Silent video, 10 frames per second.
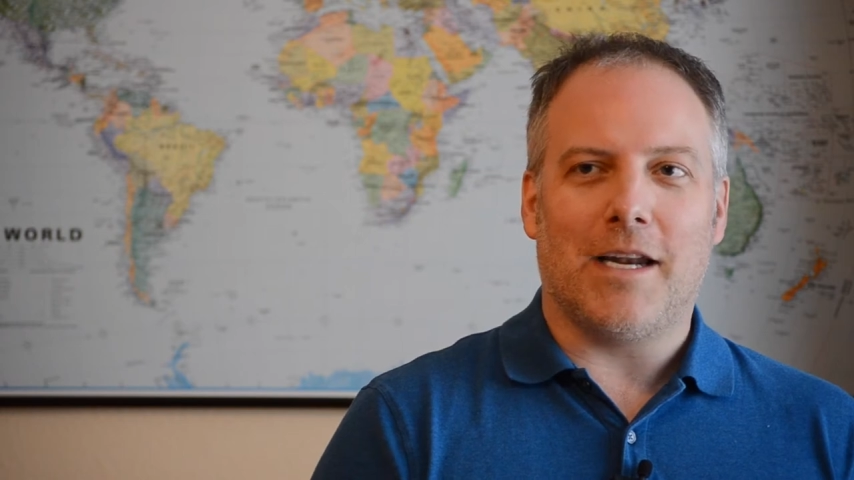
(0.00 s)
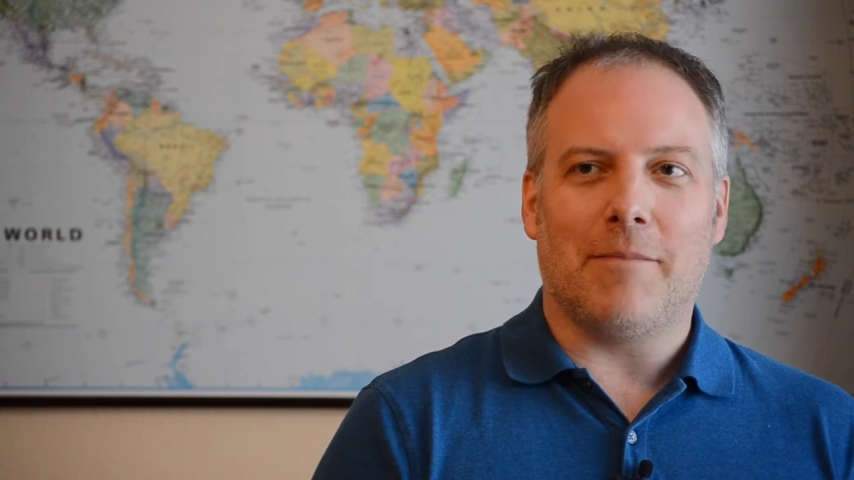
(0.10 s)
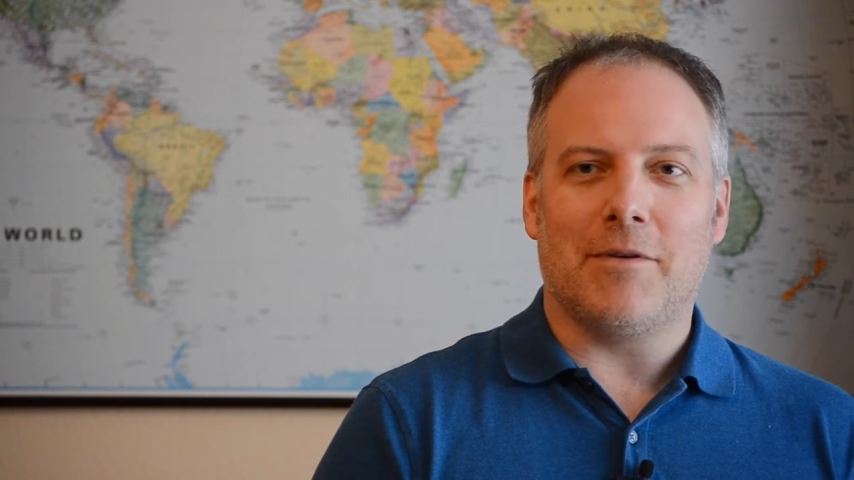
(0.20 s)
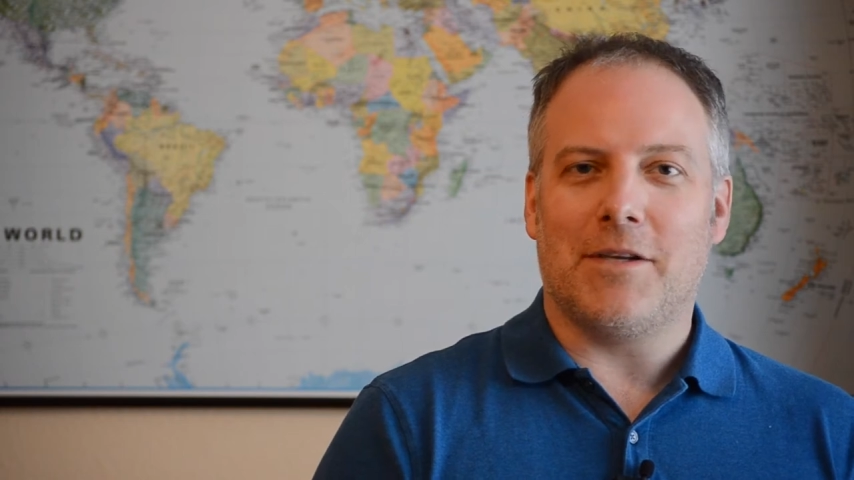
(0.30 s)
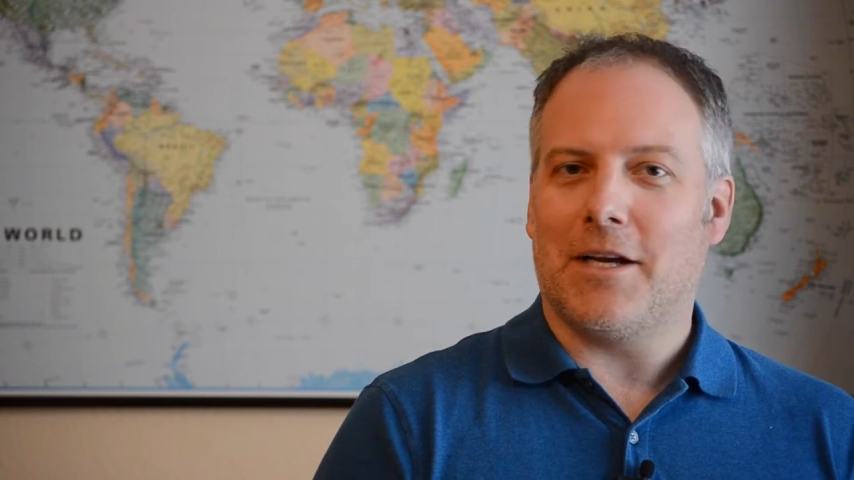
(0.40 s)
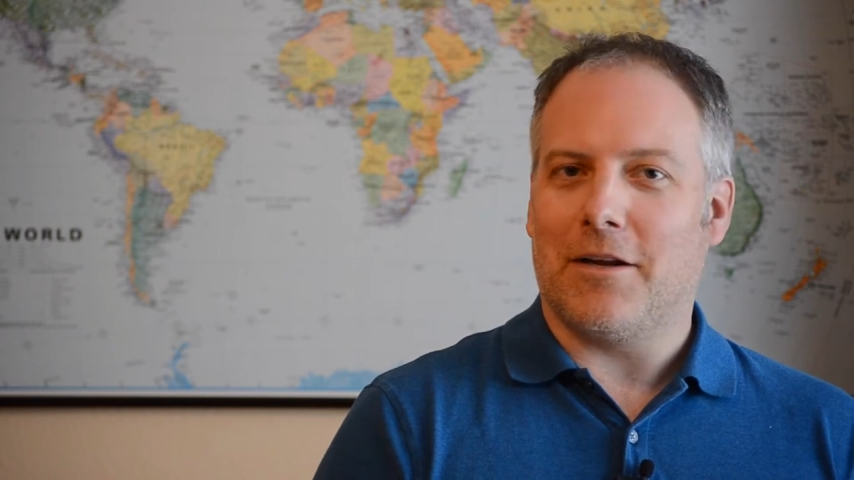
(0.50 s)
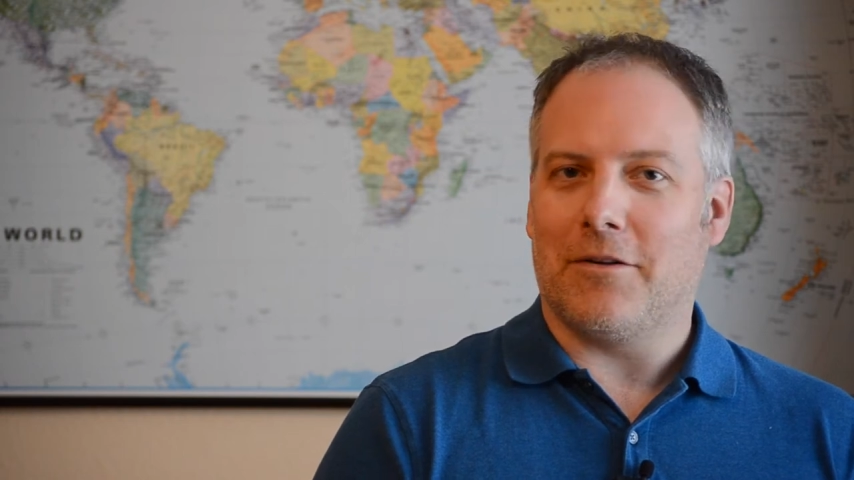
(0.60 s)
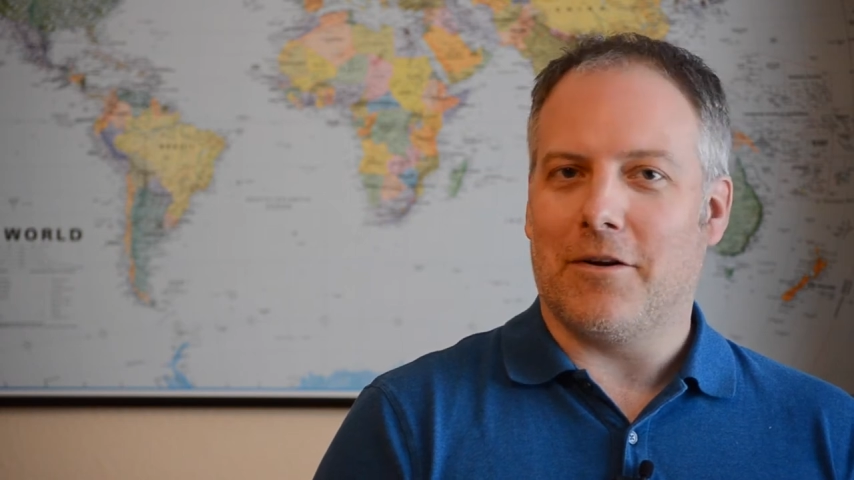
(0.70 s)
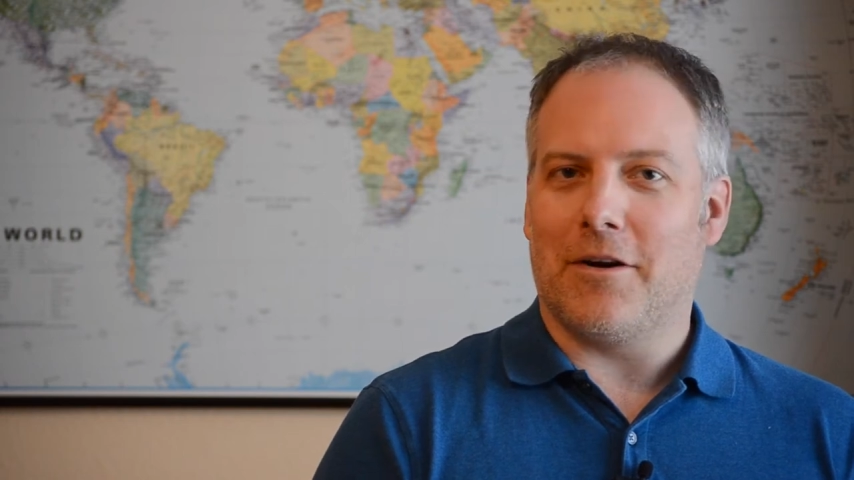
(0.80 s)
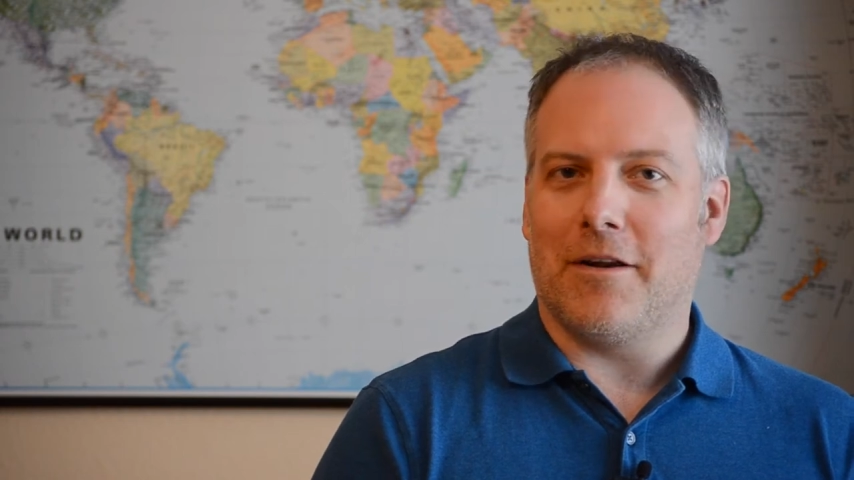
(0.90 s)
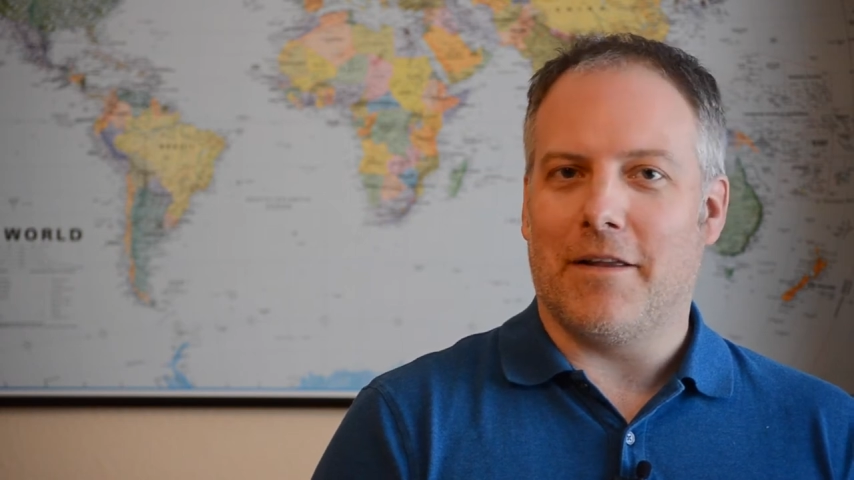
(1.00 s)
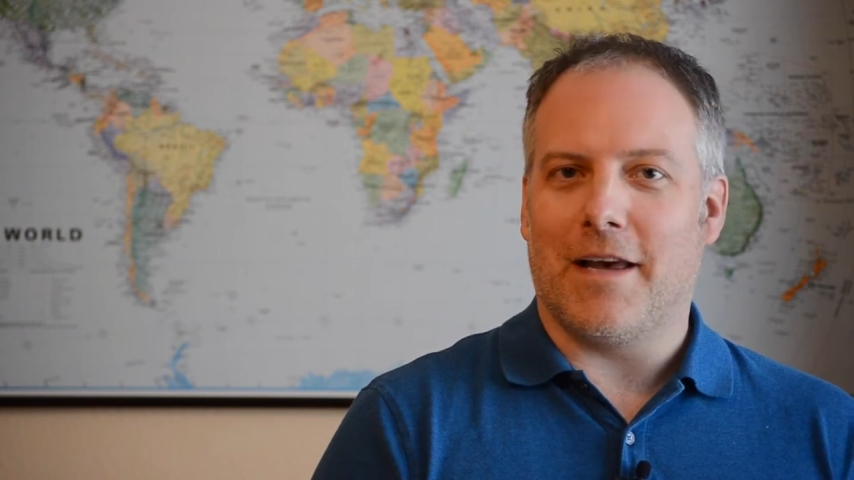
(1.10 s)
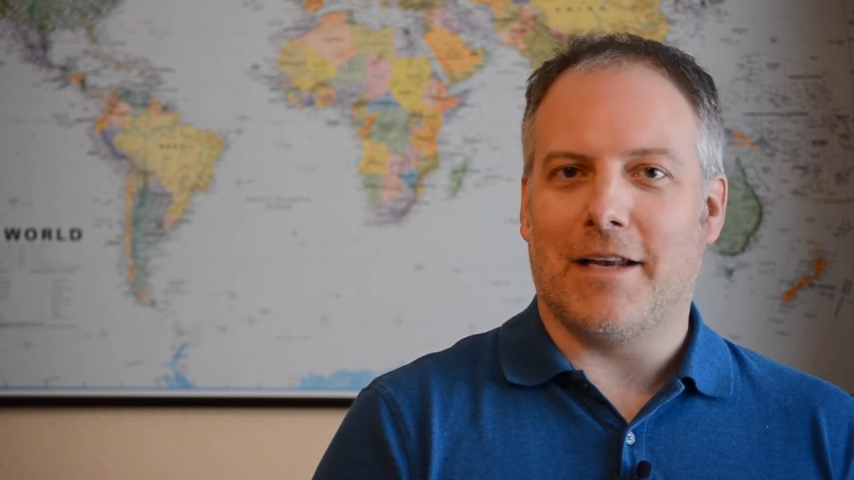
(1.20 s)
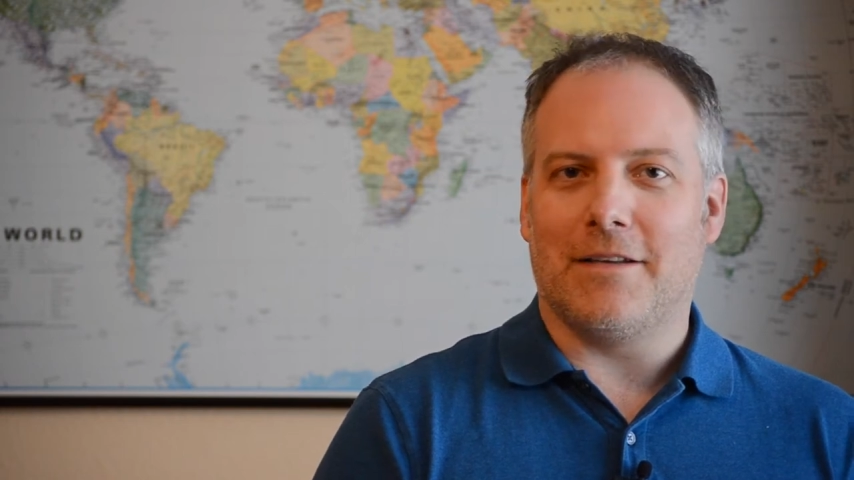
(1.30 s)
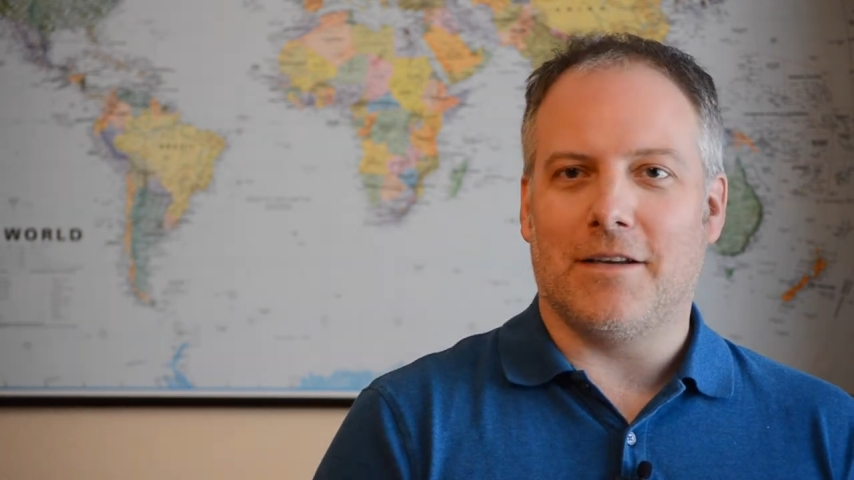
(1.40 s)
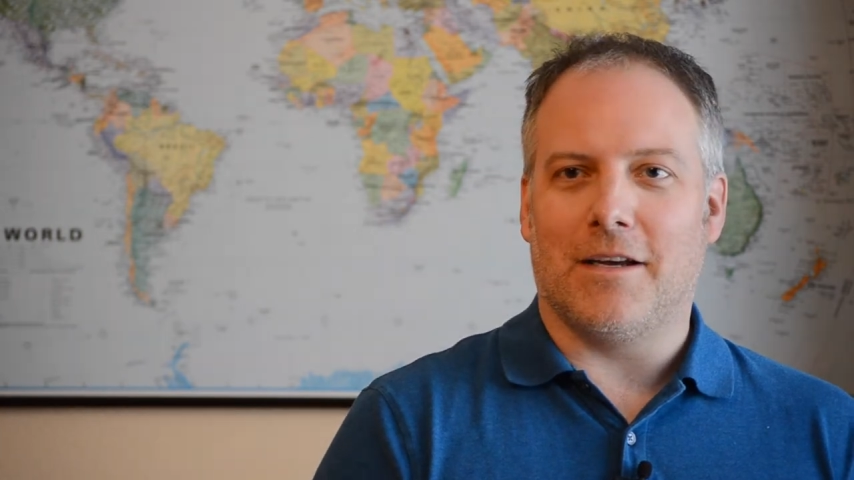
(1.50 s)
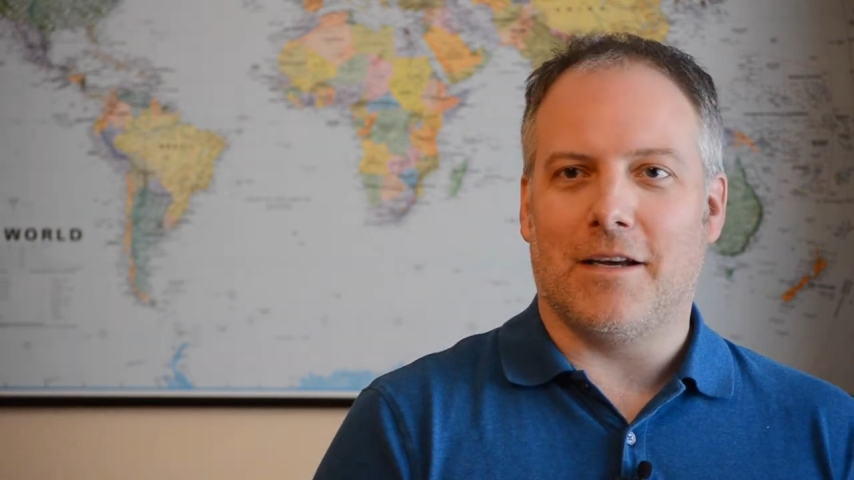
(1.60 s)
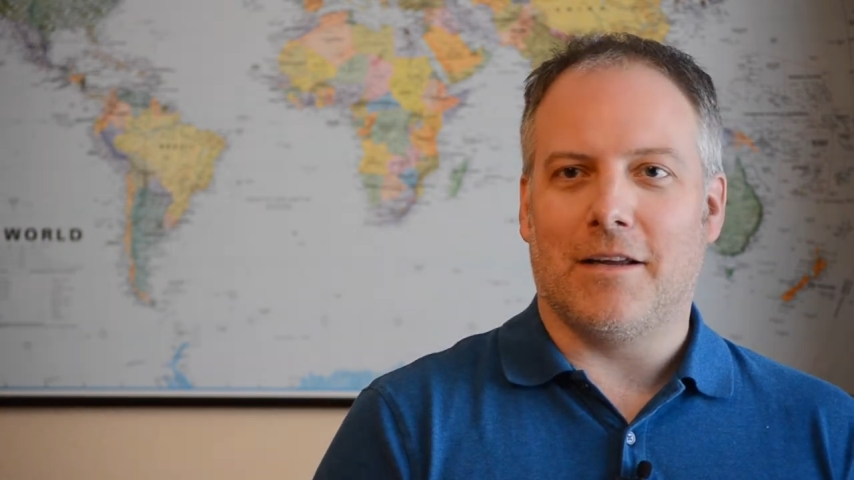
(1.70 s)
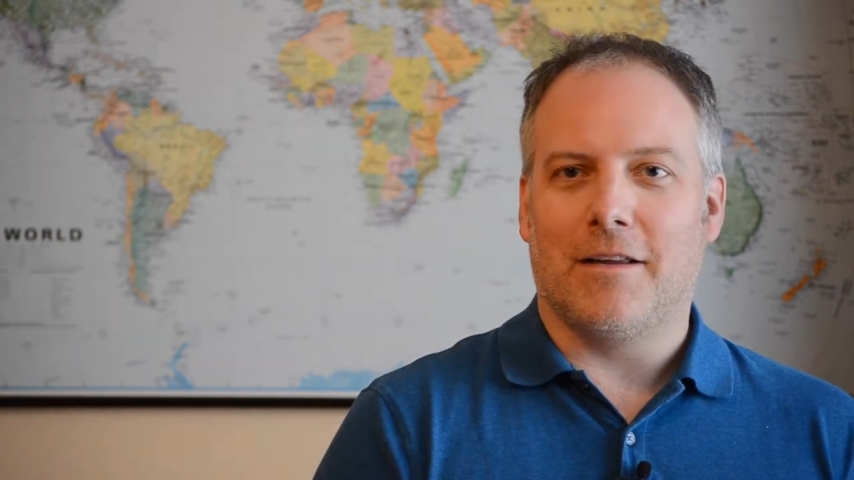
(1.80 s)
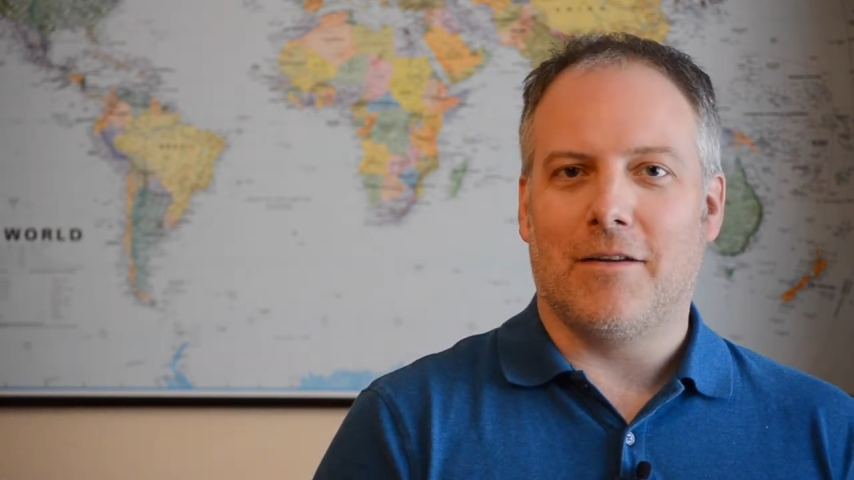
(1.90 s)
in particular that's uh,